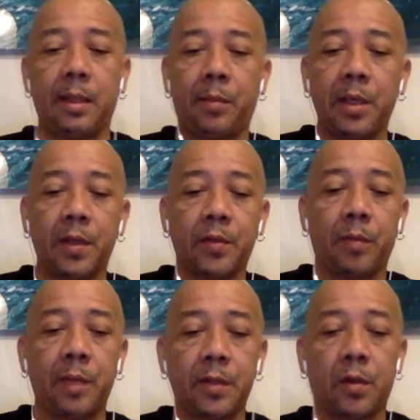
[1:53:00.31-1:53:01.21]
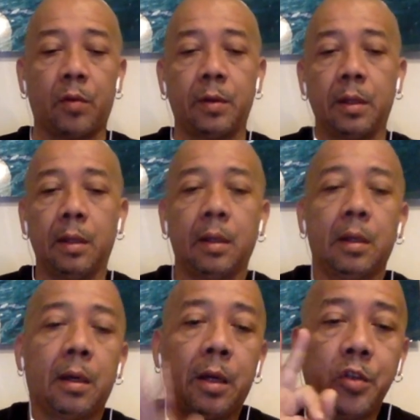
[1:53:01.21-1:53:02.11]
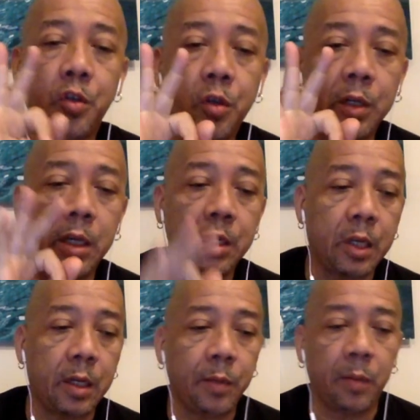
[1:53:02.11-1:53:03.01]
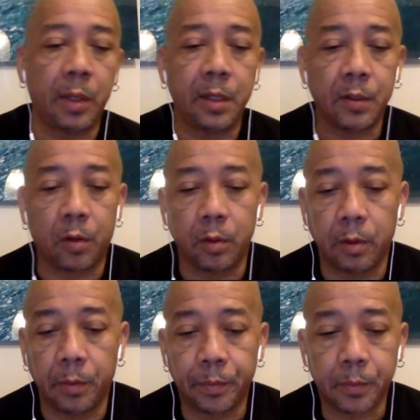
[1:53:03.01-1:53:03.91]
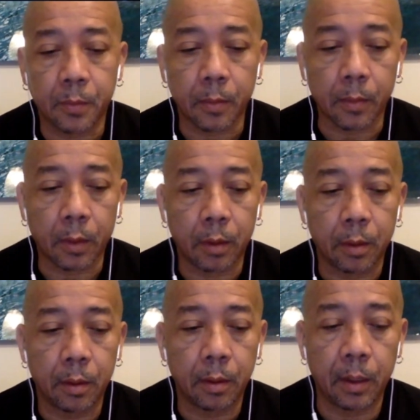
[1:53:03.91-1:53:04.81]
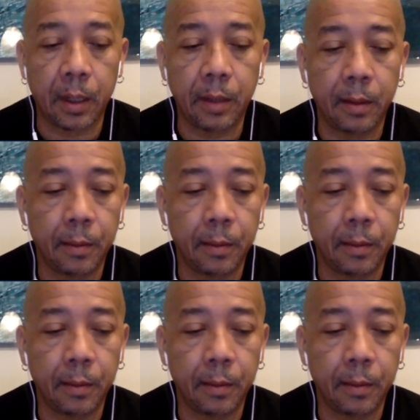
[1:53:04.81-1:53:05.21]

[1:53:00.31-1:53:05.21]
I'm gonna give some discount. On three occasions, I'm give me discount. Mm-hmm. Right?